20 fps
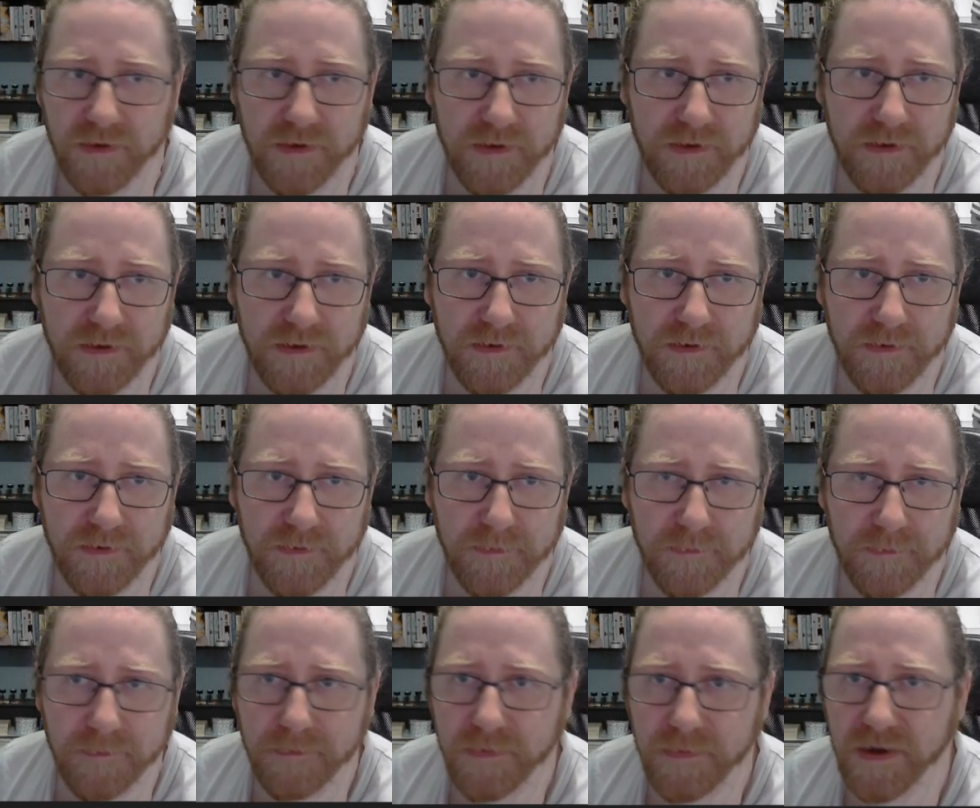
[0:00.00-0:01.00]

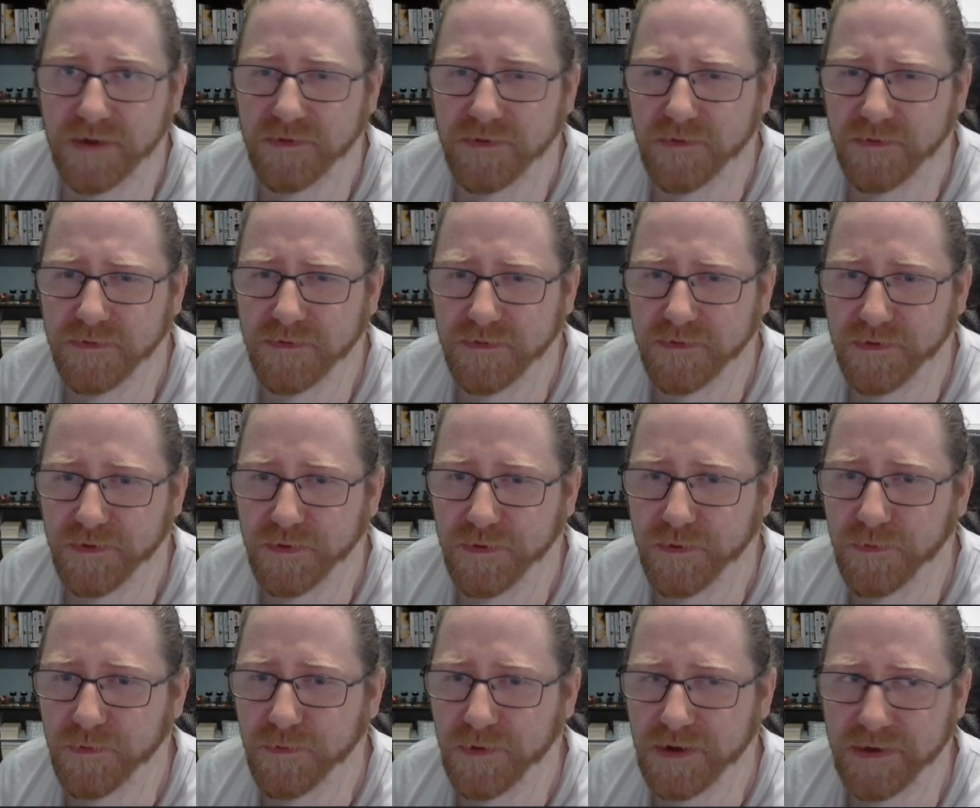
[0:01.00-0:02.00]
I don't
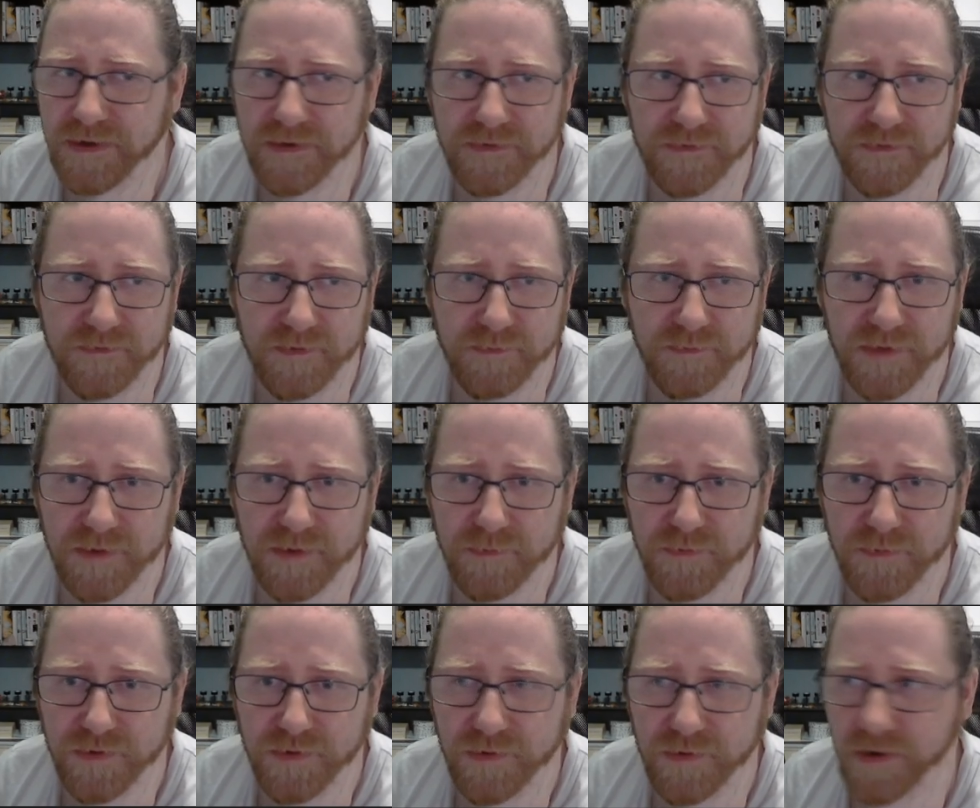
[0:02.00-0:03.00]
quite
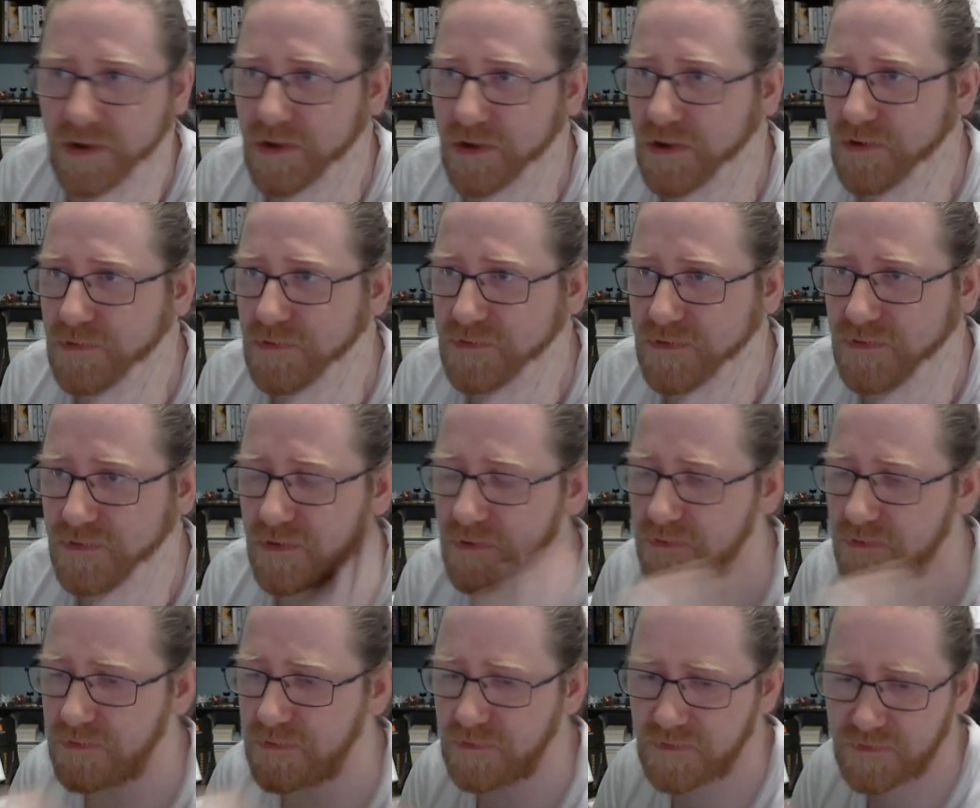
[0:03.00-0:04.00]
remember how the
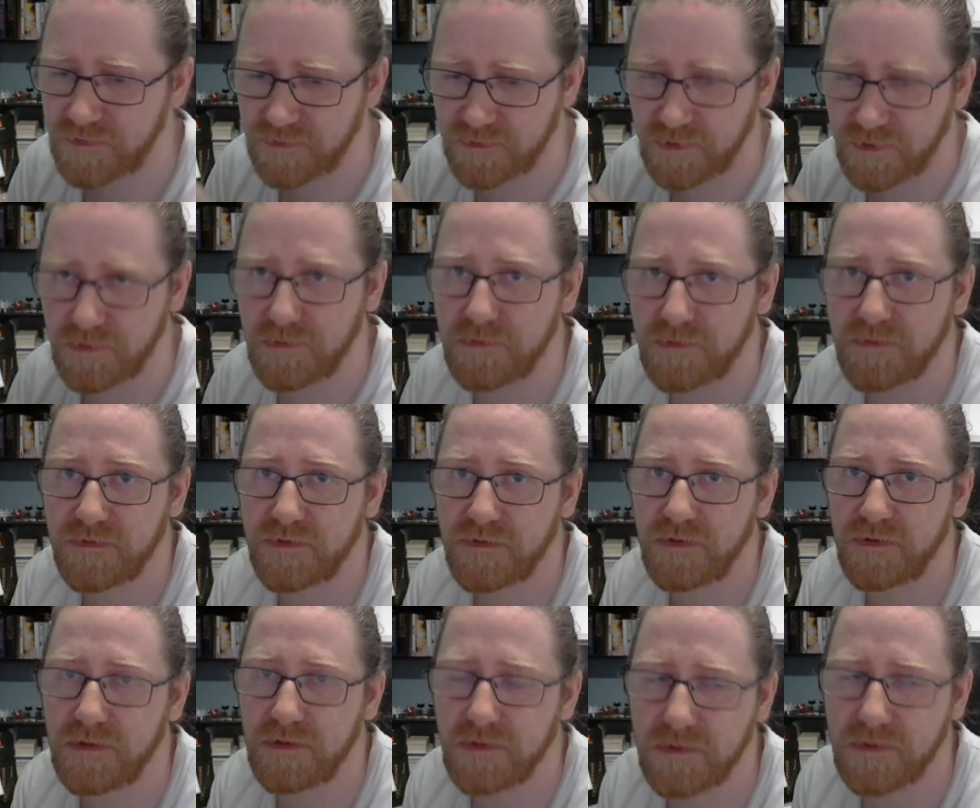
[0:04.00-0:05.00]
Thunderstones
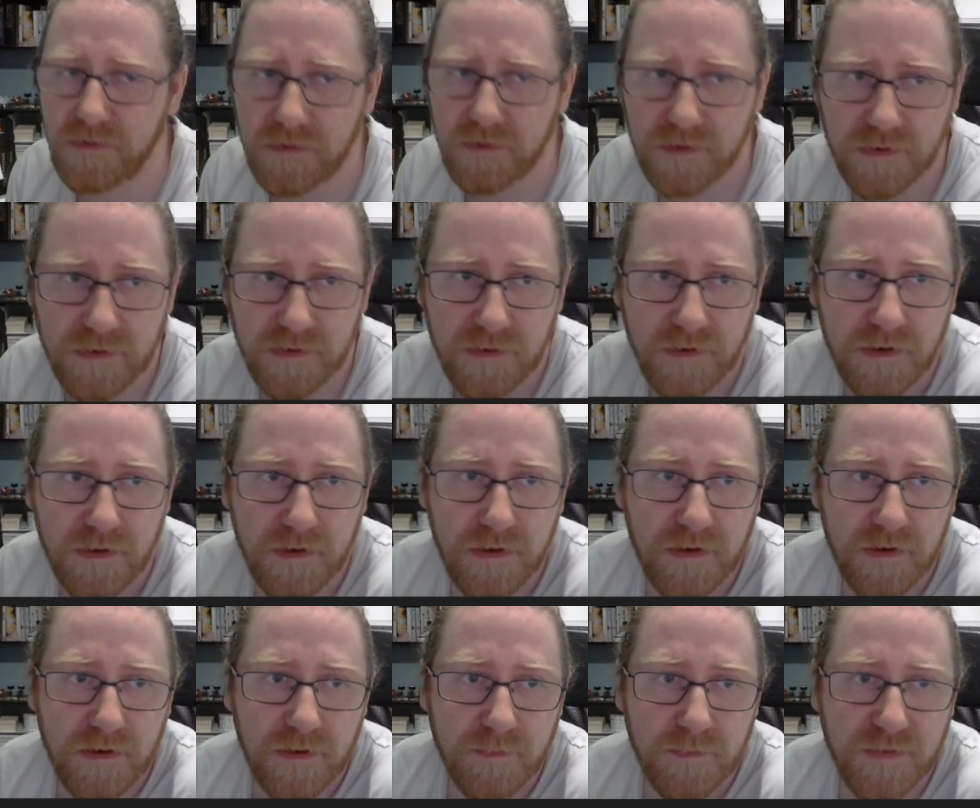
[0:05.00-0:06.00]
look,
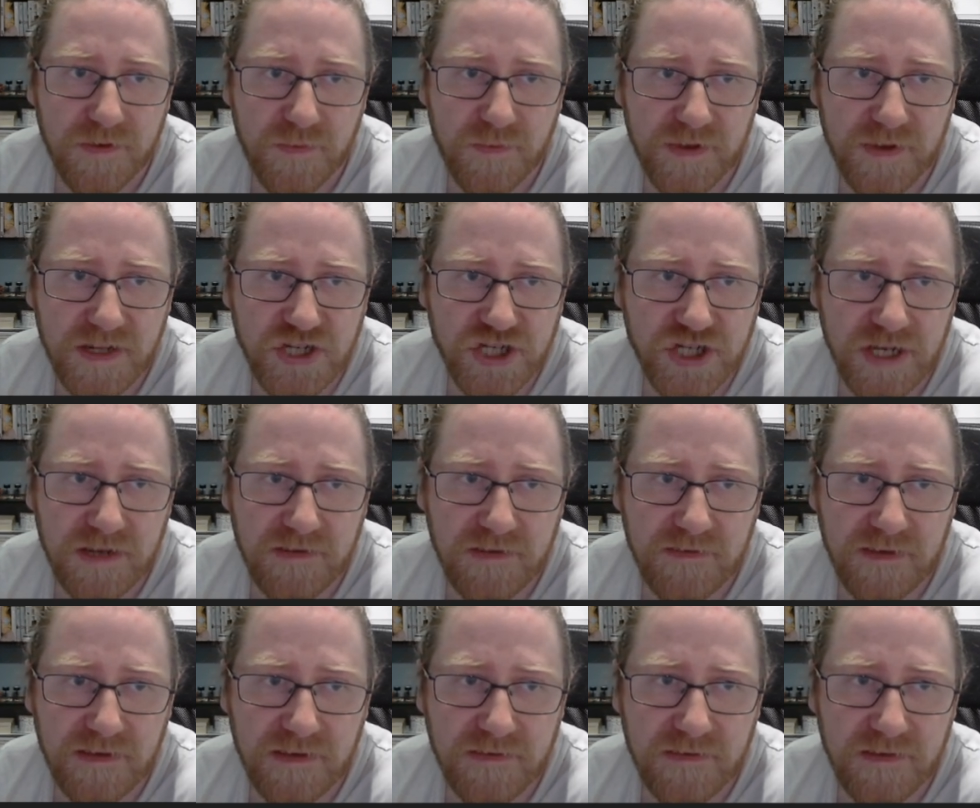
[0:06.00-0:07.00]
but we can check
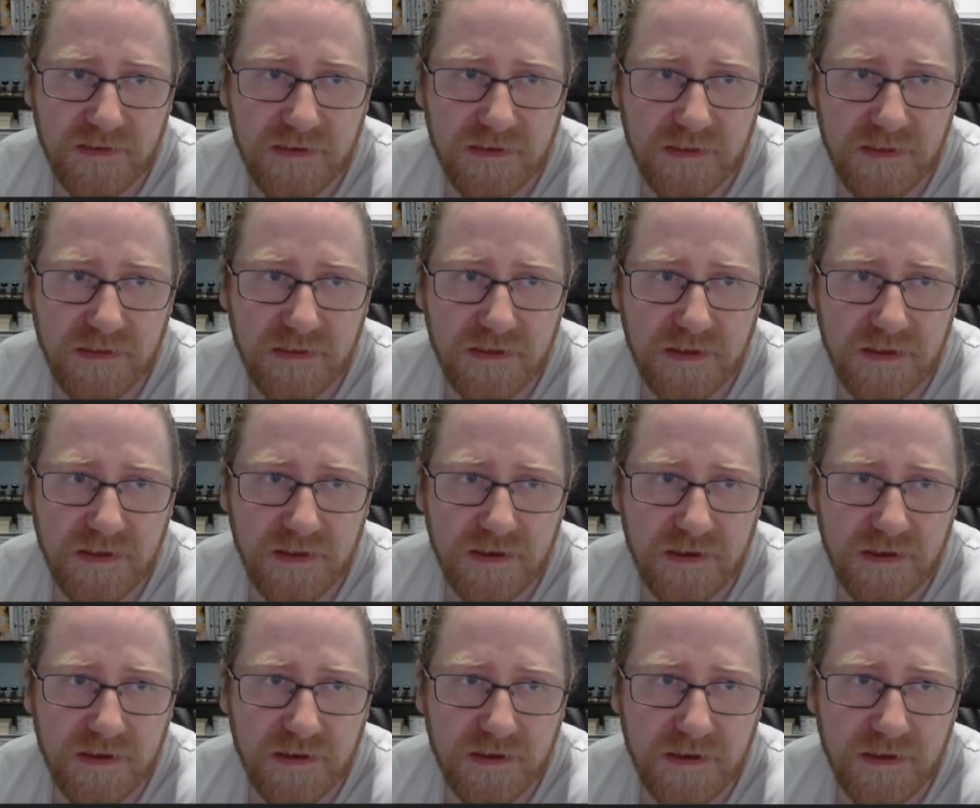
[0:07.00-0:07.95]
that in the